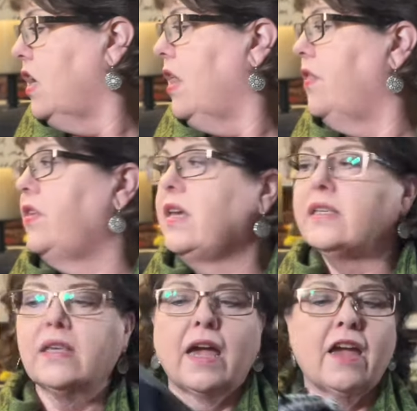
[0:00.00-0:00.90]

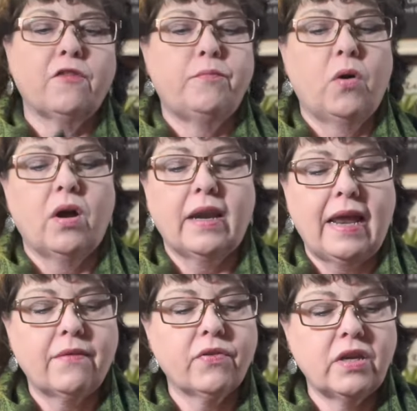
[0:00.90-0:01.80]
These I have bought
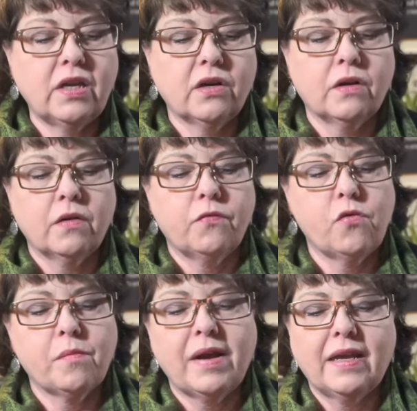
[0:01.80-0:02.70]
every year
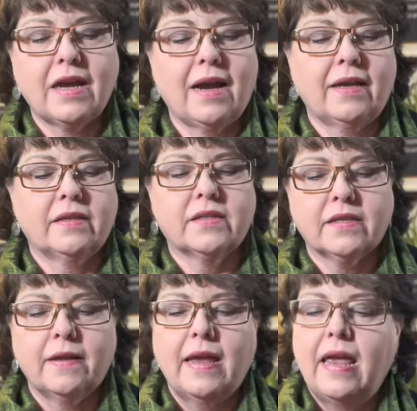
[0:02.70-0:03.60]
for my guys.
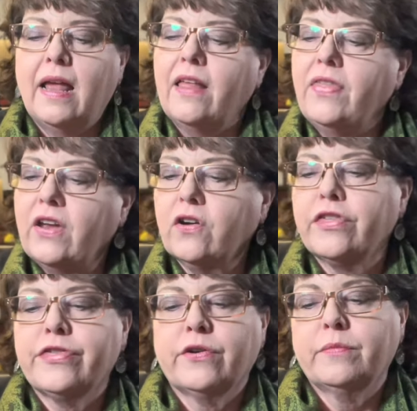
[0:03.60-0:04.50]
They are
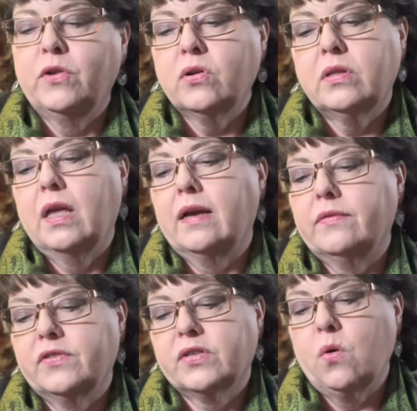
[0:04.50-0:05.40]
thermal
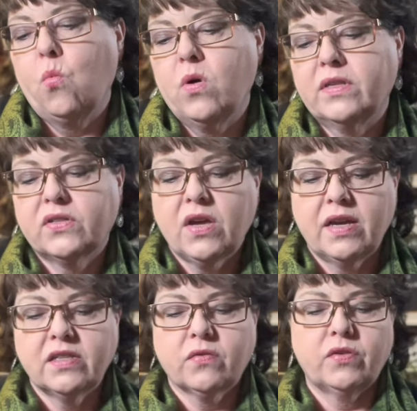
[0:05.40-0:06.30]
gloves, one
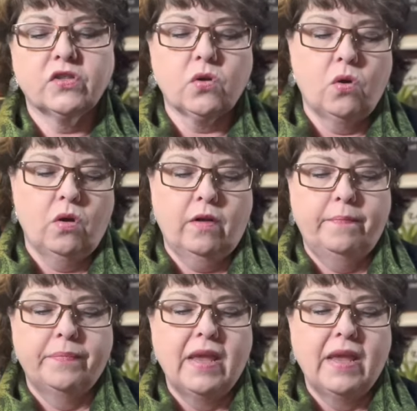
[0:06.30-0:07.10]
size fits all.